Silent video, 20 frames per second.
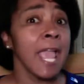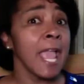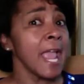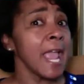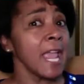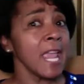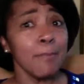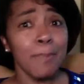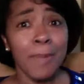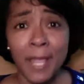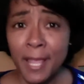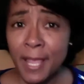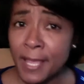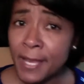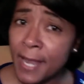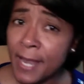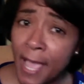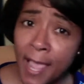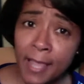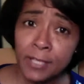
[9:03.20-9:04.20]
He being
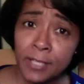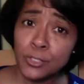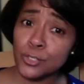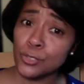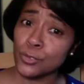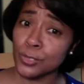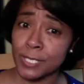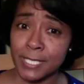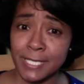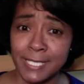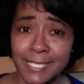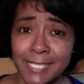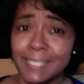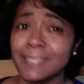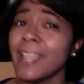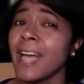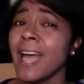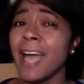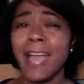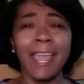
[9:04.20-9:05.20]
dangerous.
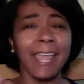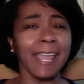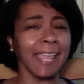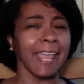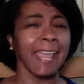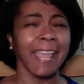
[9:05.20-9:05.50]
Like,